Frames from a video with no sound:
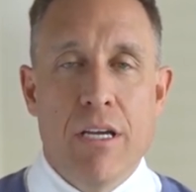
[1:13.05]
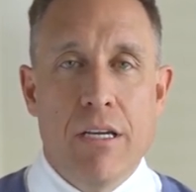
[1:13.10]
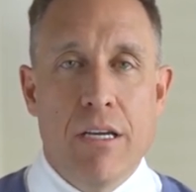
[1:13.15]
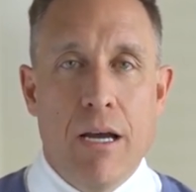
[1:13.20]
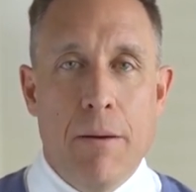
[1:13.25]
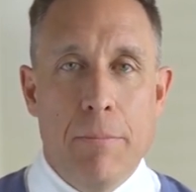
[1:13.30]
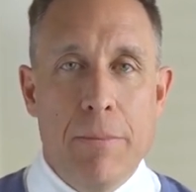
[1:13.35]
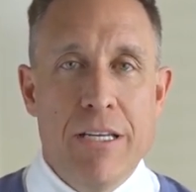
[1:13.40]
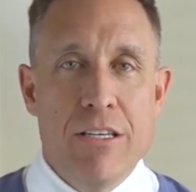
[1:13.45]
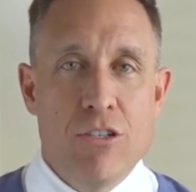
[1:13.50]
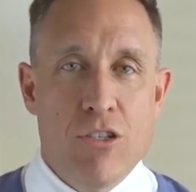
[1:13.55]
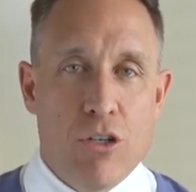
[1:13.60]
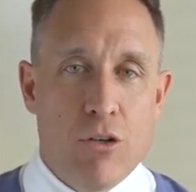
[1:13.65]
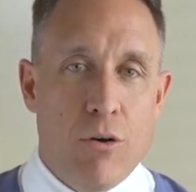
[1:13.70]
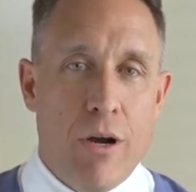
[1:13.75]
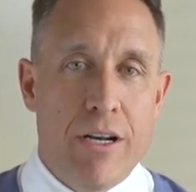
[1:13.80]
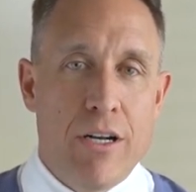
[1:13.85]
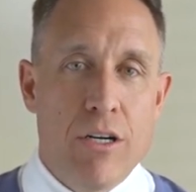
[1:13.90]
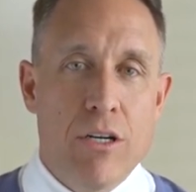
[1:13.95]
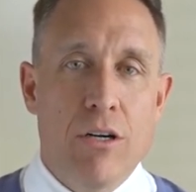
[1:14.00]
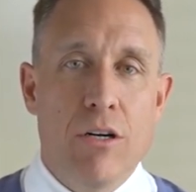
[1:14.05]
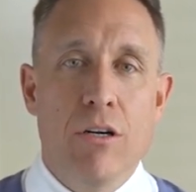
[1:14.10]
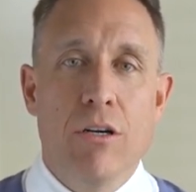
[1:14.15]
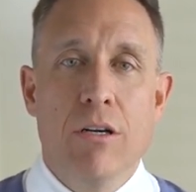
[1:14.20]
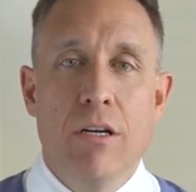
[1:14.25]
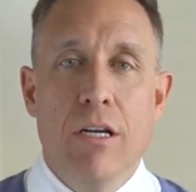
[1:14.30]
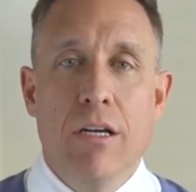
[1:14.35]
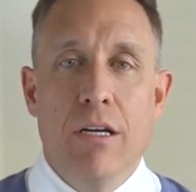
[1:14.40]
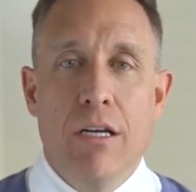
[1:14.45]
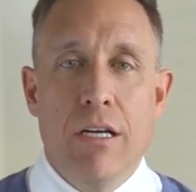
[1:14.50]
Companies
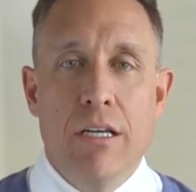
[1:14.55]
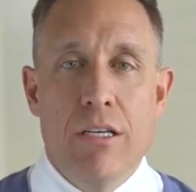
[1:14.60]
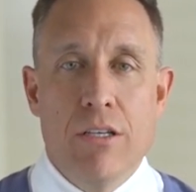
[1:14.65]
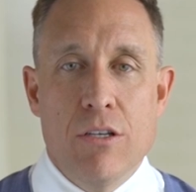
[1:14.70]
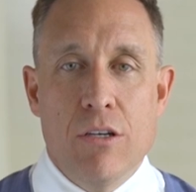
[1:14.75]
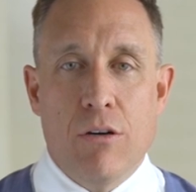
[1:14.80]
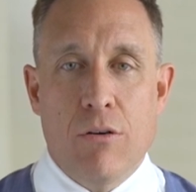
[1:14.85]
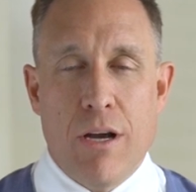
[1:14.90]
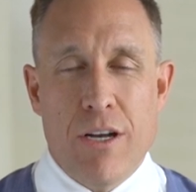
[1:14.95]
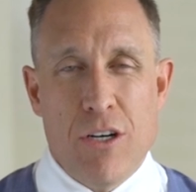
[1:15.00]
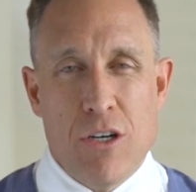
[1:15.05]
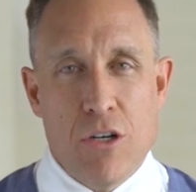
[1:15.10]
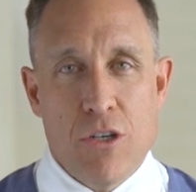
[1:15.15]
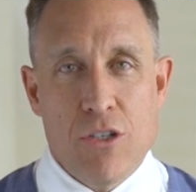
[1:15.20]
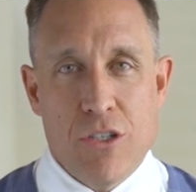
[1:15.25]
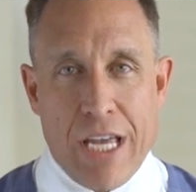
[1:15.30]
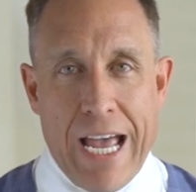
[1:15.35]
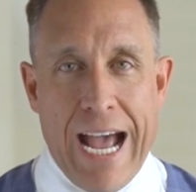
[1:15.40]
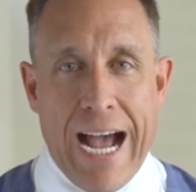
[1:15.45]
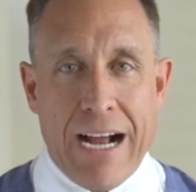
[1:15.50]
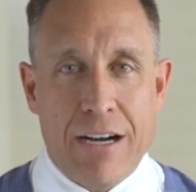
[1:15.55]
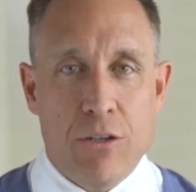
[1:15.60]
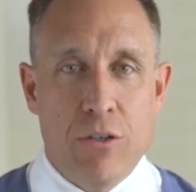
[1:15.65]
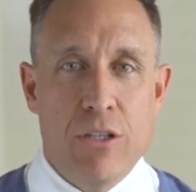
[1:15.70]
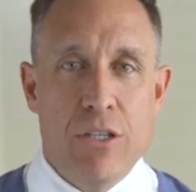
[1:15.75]
Creditors Act,